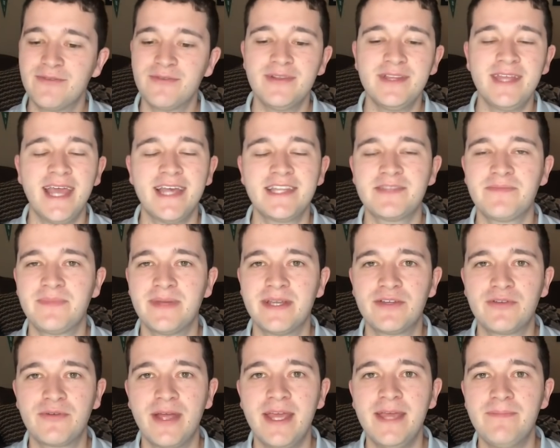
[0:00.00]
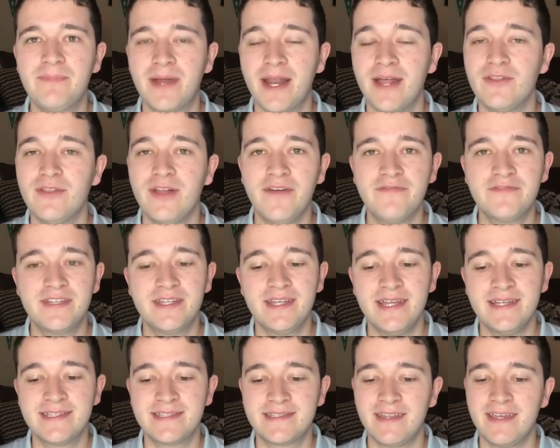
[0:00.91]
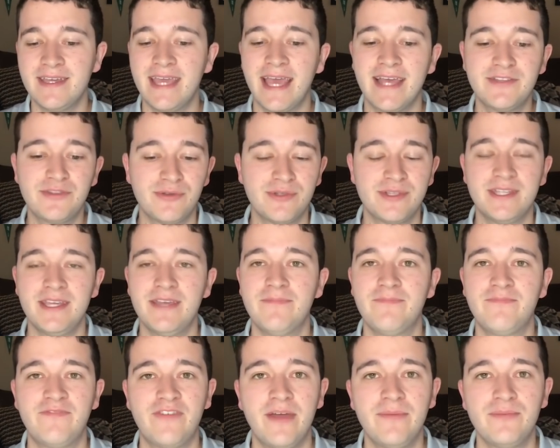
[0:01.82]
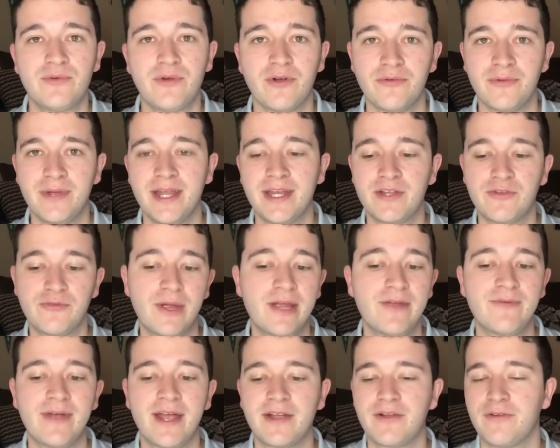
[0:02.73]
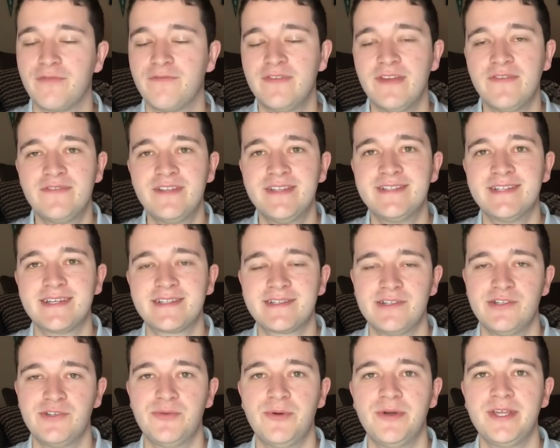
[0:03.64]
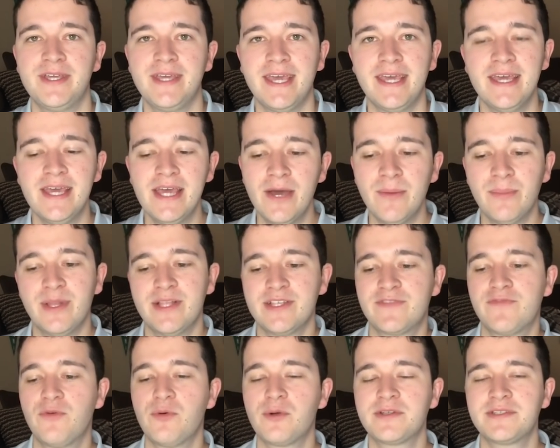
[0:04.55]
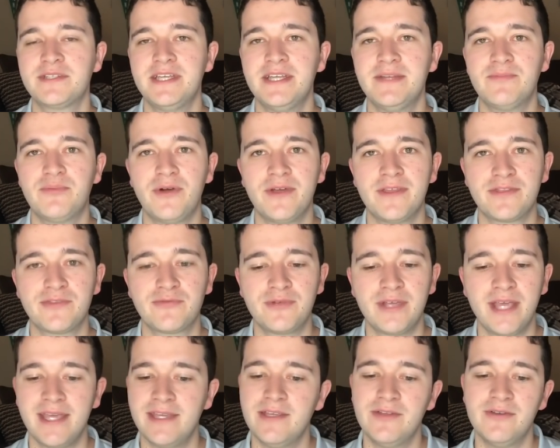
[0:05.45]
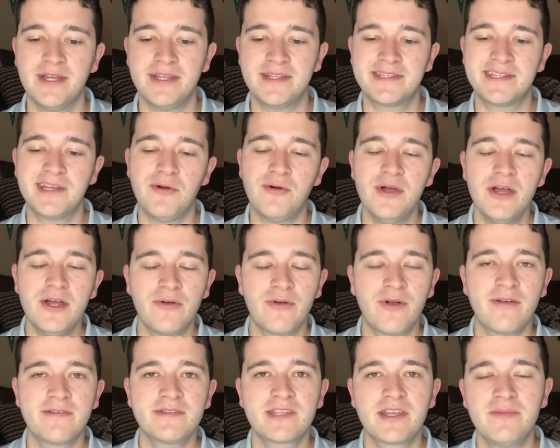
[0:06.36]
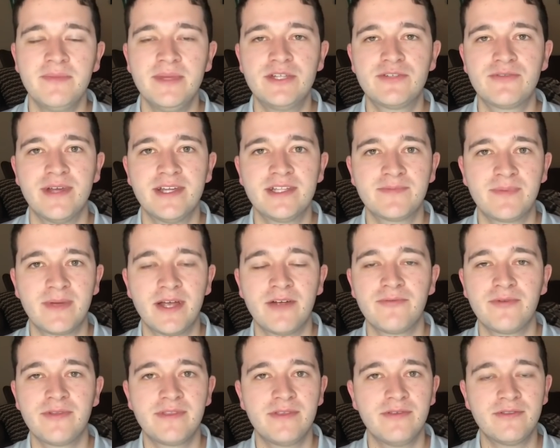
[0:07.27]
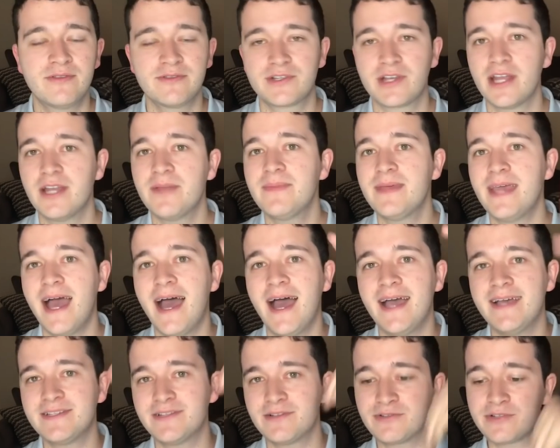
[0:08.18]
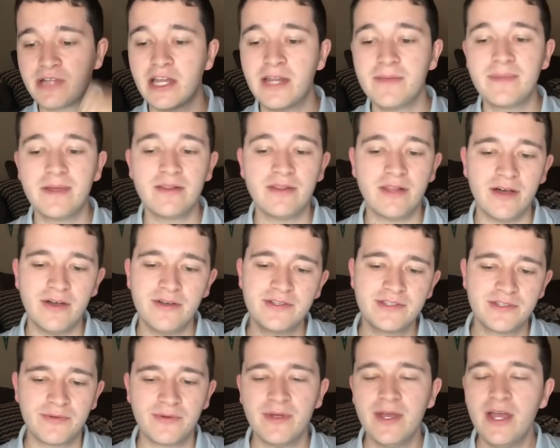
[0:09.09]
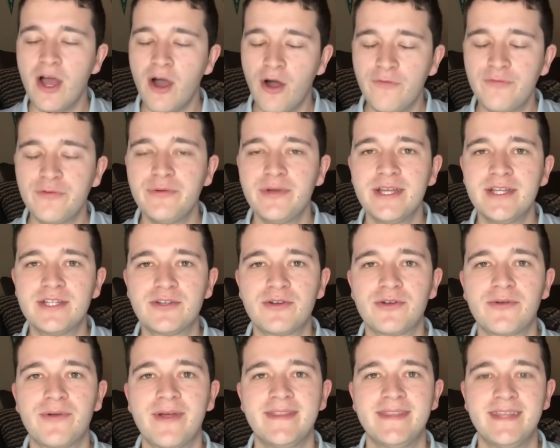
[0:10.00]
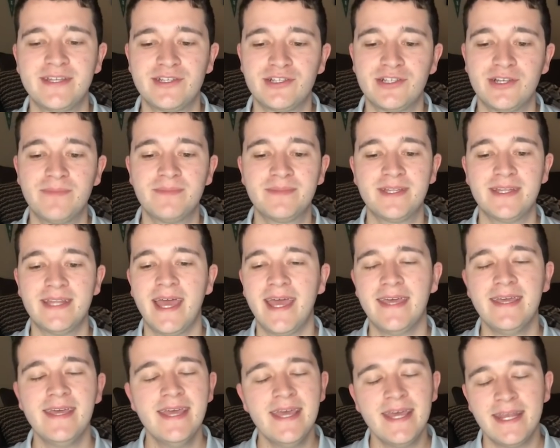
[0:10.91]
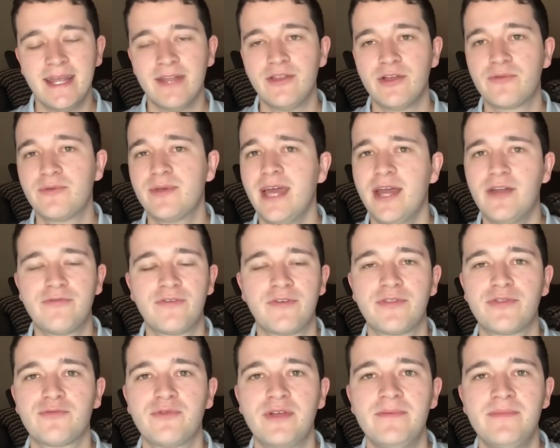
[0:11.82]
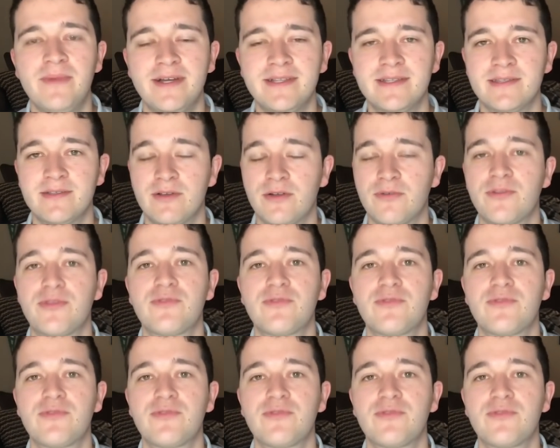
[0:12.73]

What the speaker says: Really hasn't been great, but I love today's slate. As you can see, in February, we had a great record, 56-28, plus 14.38 units. So we're always going to be transparent with you. There's going to be highs, there's going to be lows, and hopefully we can turn around this ship today. Now, look, we got over 3 months or